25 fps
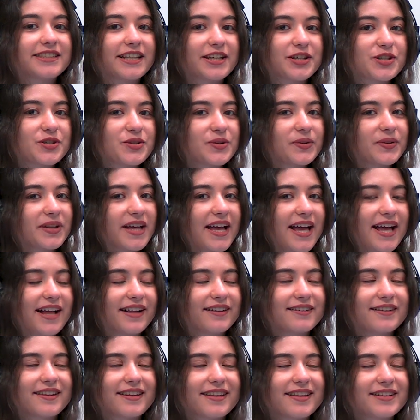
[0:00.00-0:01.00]
sexual
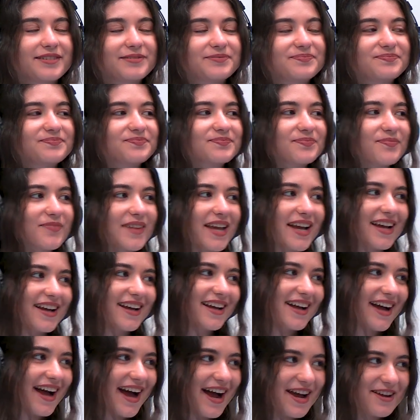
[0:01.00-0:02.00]
health.
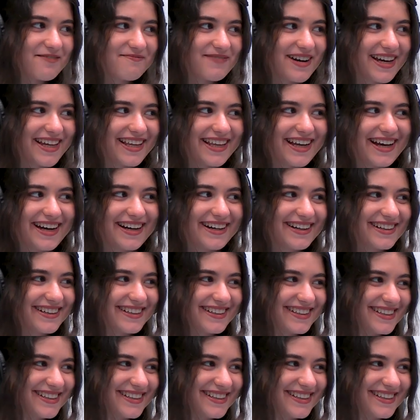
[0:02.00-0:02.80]
Hi, Maja.